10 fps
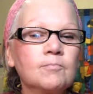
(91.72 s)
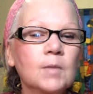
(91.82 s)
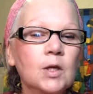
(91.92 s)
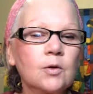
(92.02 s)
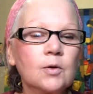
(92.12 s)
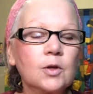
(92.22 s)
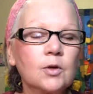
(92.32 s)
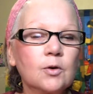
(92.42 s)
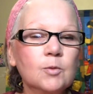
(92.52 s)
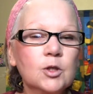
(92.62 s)

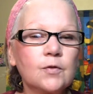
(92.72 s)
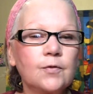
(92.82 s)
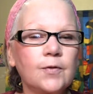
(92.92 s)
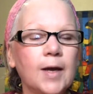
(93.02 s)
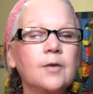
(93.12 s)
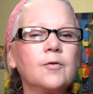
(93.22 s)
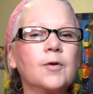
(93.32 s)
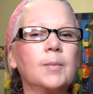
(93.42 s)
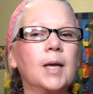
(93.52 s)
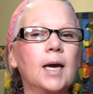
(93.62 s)
you're almost fed
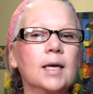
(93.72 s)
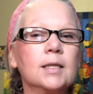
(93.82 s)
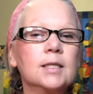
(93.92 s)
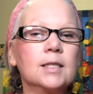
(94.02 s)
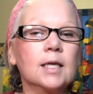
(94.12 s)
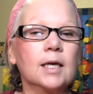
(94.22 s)
from that.